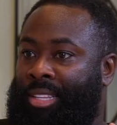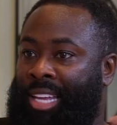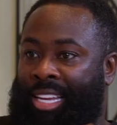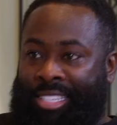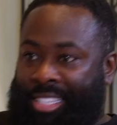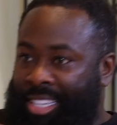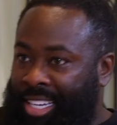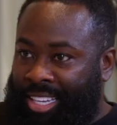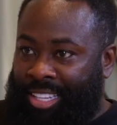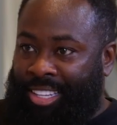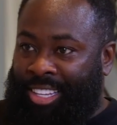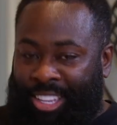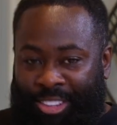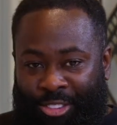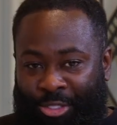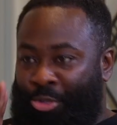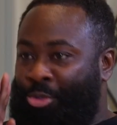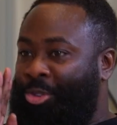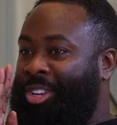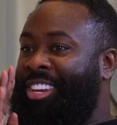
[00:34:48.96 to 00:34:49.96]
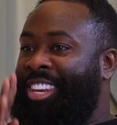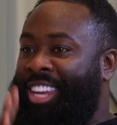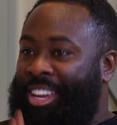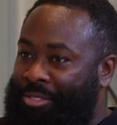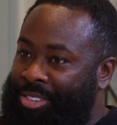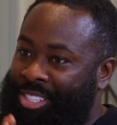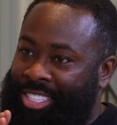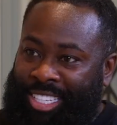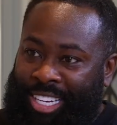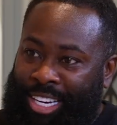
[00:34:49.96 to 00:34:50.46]
that's it. Then you can
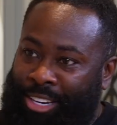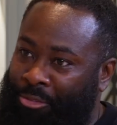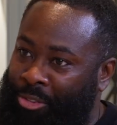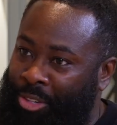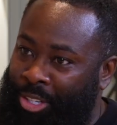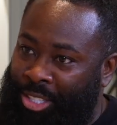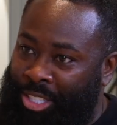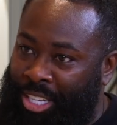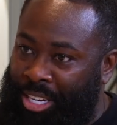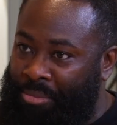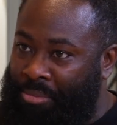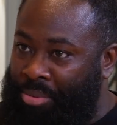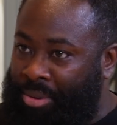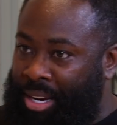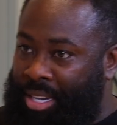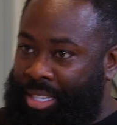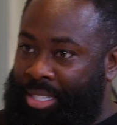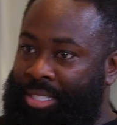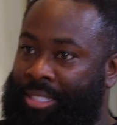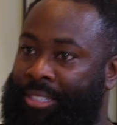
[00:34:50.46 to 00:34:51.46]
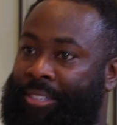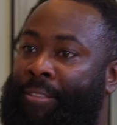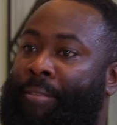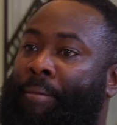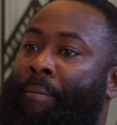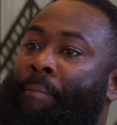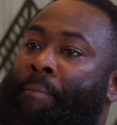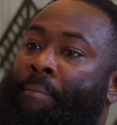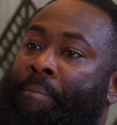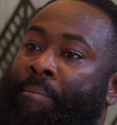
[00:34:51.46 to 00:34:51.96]
never sell it for the same price.
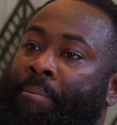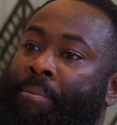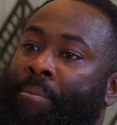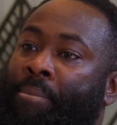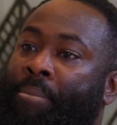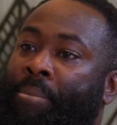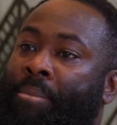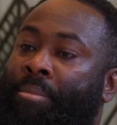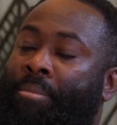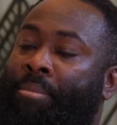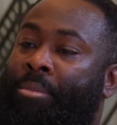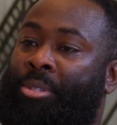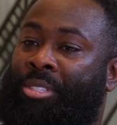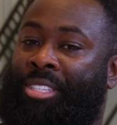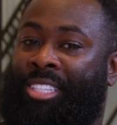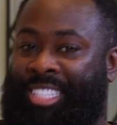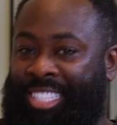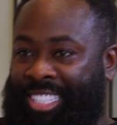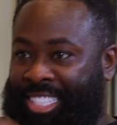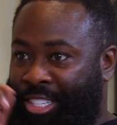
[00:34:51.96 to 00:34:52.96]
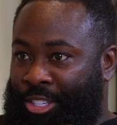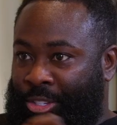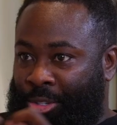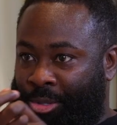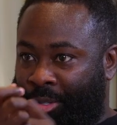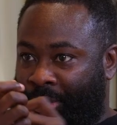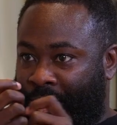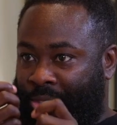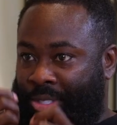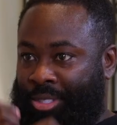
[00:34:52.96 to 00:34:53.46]
because the
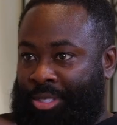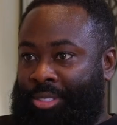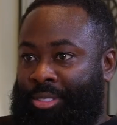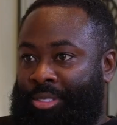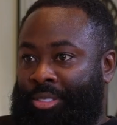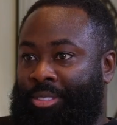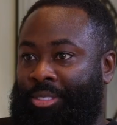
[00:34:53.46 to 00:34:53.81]
seal's